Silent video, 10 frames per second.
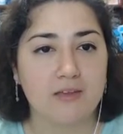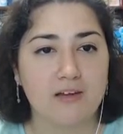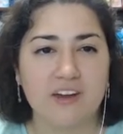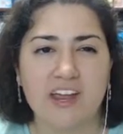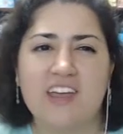
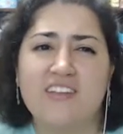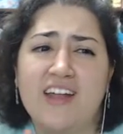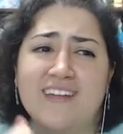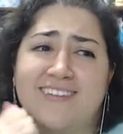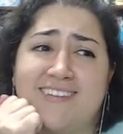Okay, he's
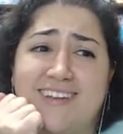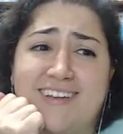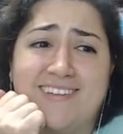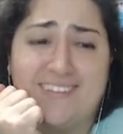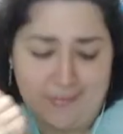out of
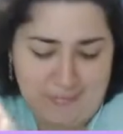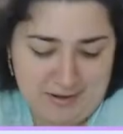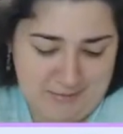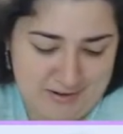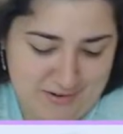sneeze. This is
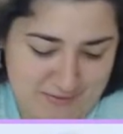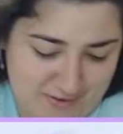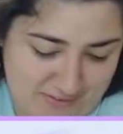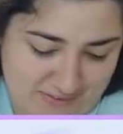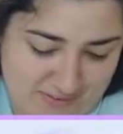making me
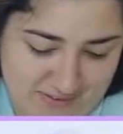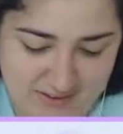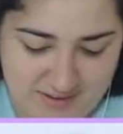nervous.